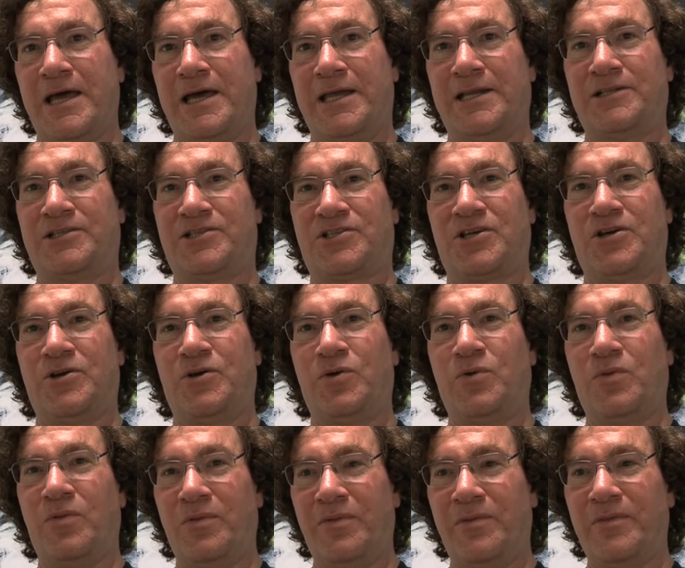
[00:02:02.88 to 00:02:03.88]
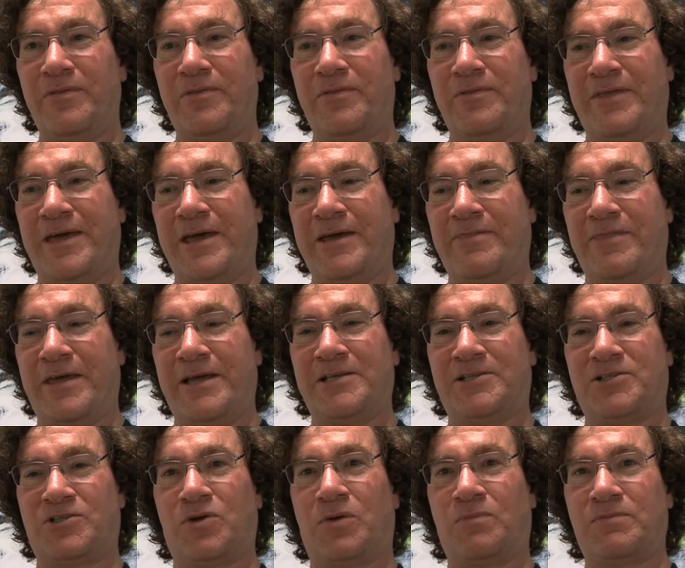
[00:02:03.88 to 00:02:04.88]
And so they, they
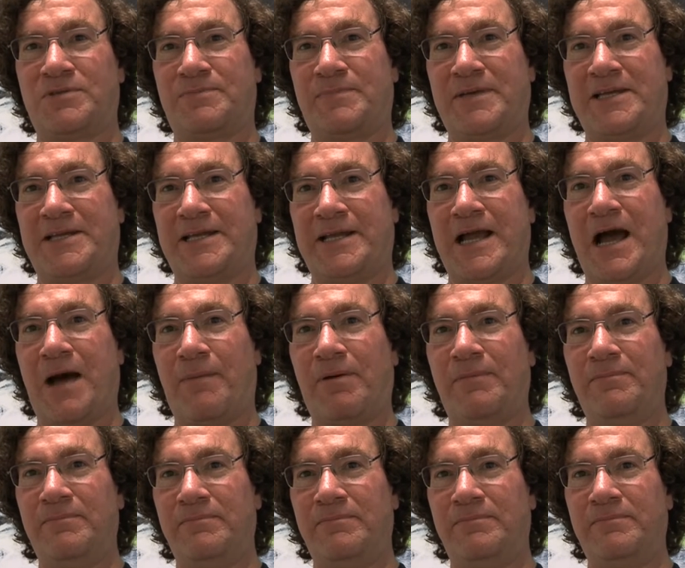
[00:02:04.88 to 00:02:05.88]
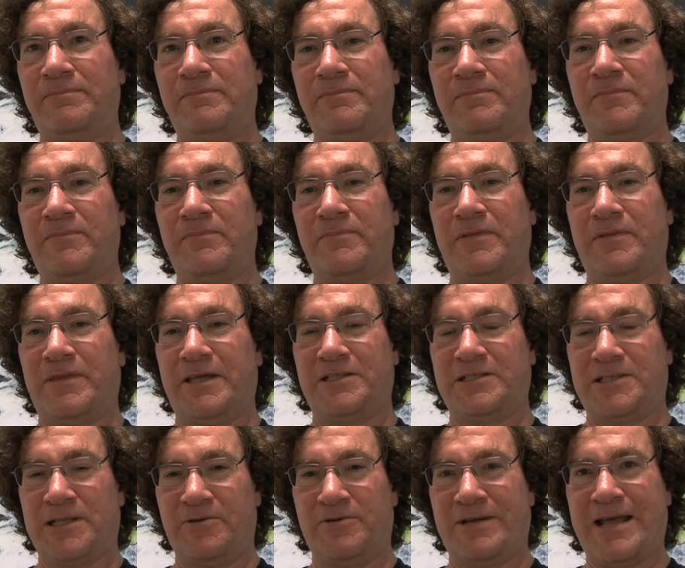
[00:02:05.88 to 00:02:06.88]
stop speeding up, they
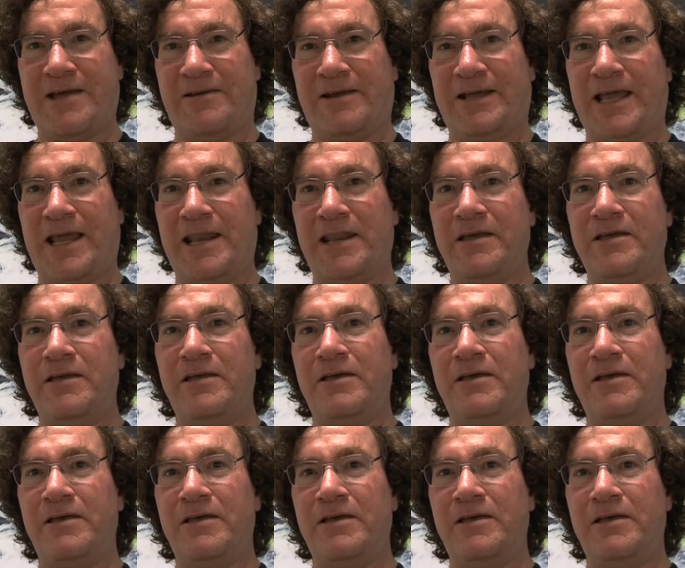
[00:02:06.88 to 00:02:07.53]
slow down again.